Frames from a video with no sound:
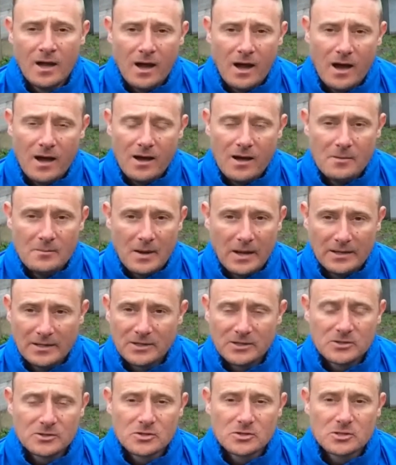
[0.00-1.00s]
and you
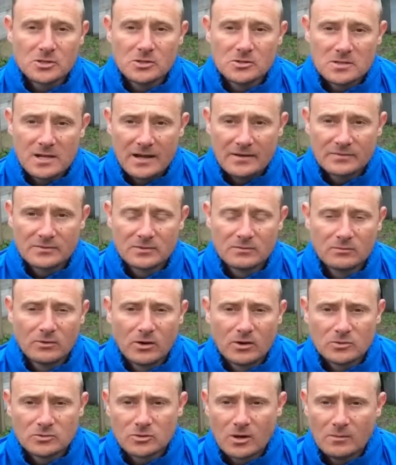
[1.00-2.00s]
can just use left and
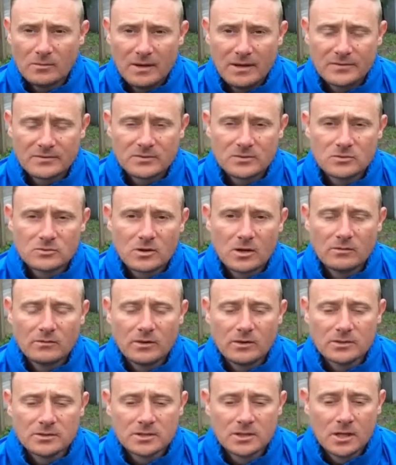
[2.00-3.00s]
right, drop left and drop
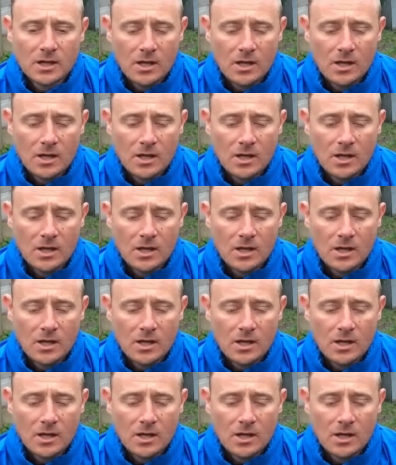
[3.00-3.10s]
right.